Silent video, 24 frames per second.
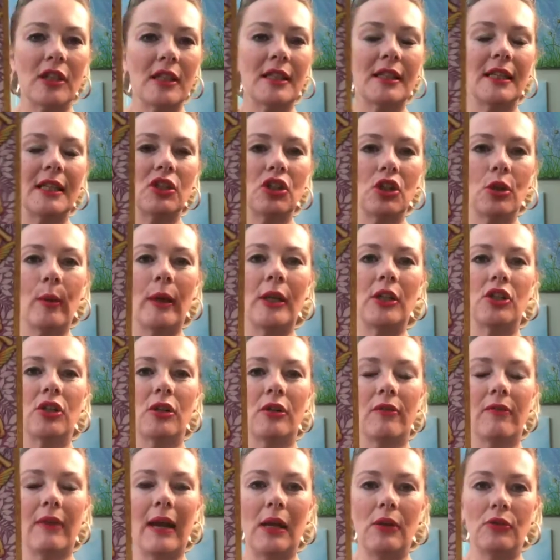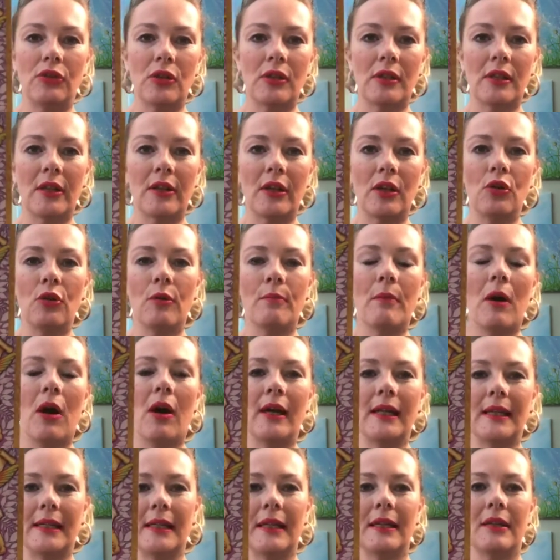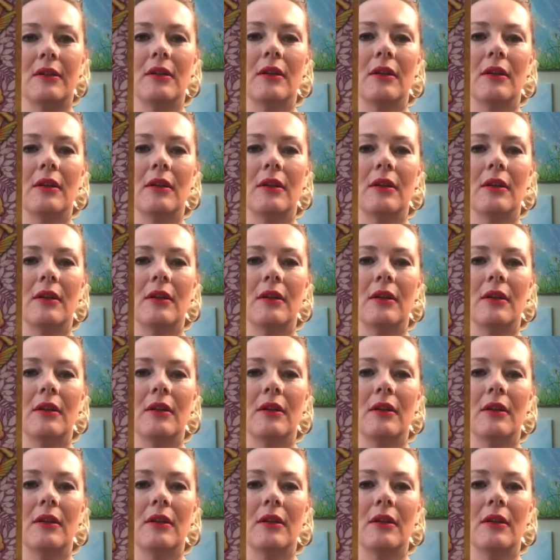a situation around you so that your mind